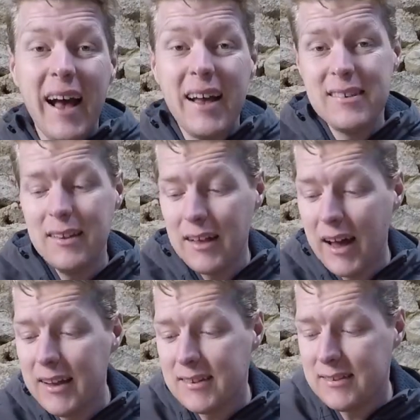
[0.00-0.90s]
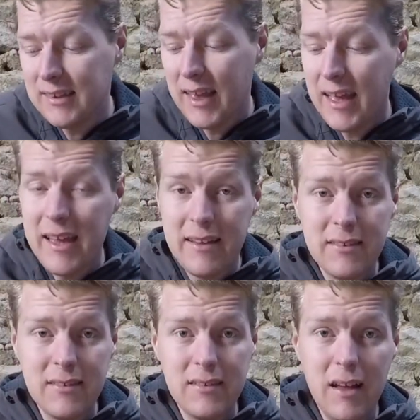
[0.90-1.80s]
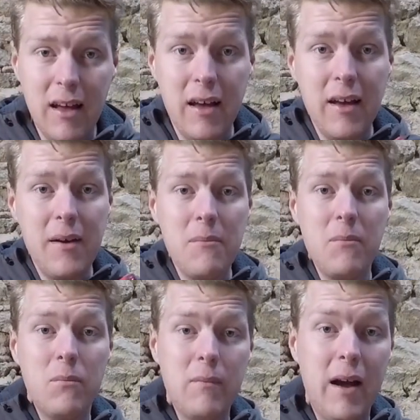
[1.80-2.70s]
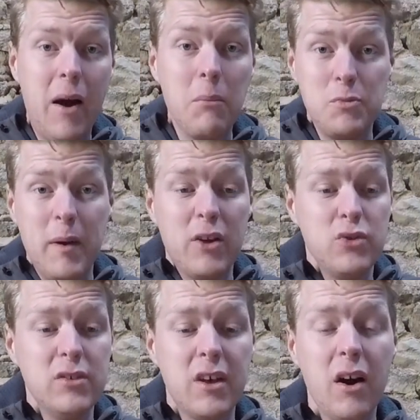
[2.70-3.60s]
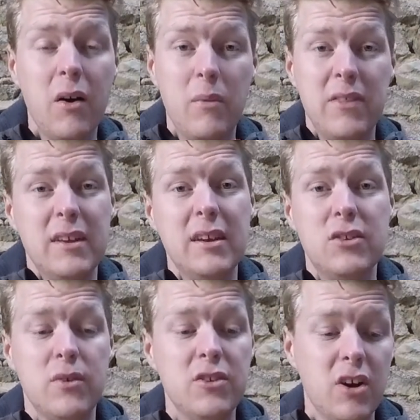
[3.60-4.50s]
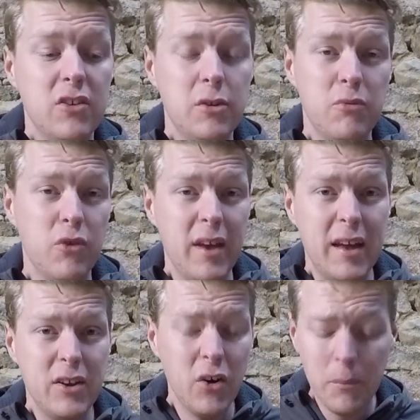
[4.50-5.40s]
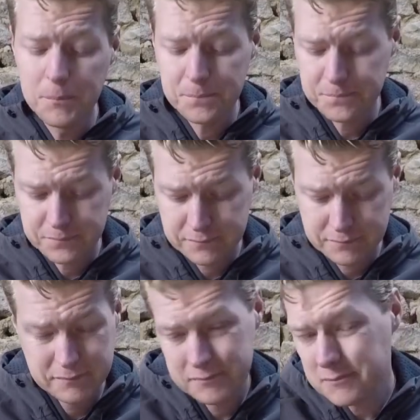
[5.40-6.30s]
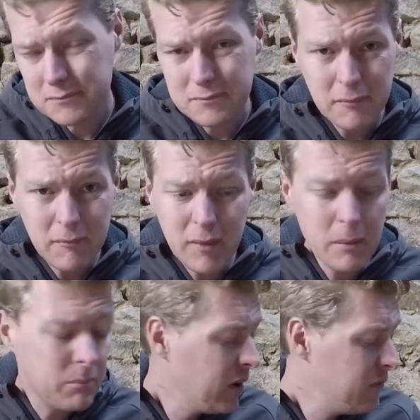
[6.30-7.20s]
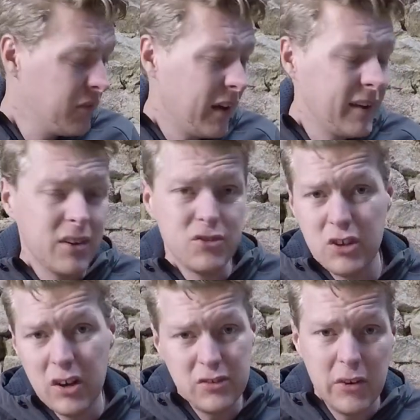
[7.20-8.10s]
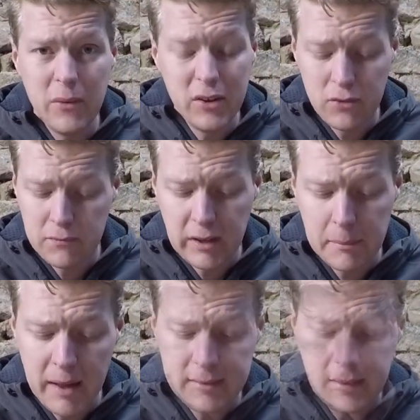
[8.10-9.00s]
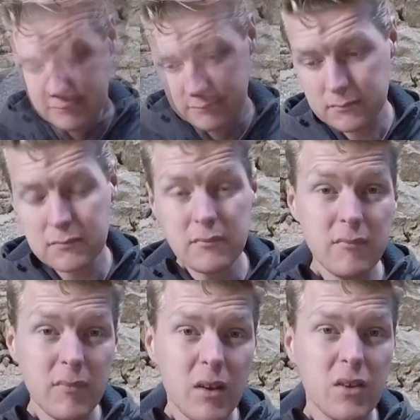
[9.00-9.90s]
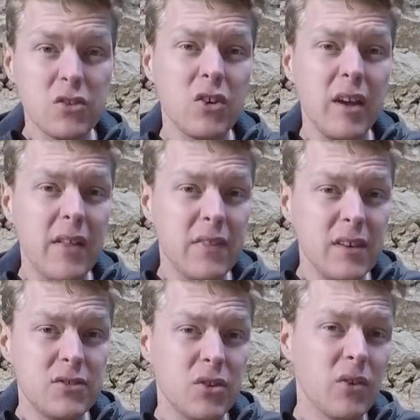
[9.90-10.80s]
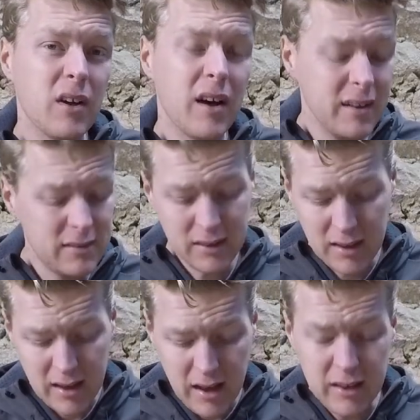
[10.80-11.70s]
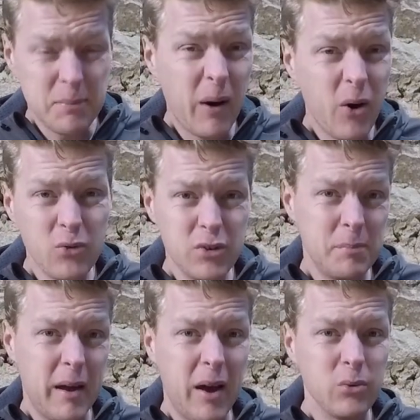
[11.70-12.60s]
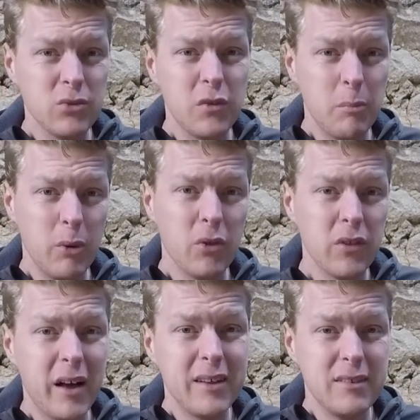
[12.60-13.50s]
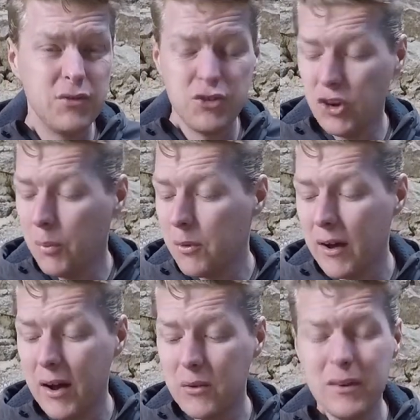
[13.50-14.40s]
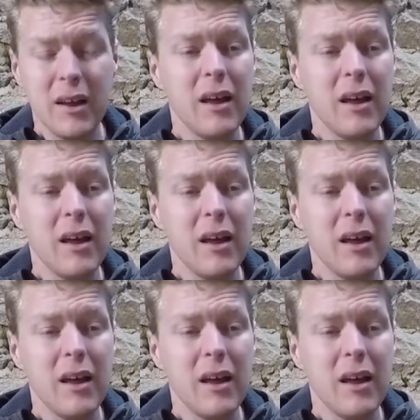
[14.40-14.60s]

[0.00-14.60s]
a light to say how much battery it's got and whether you need to recharge it before you head home. But if you've had it on charge anyway, it doesn't really matter. So yeah, these two lights, it's about £100 for both lights if you shop around.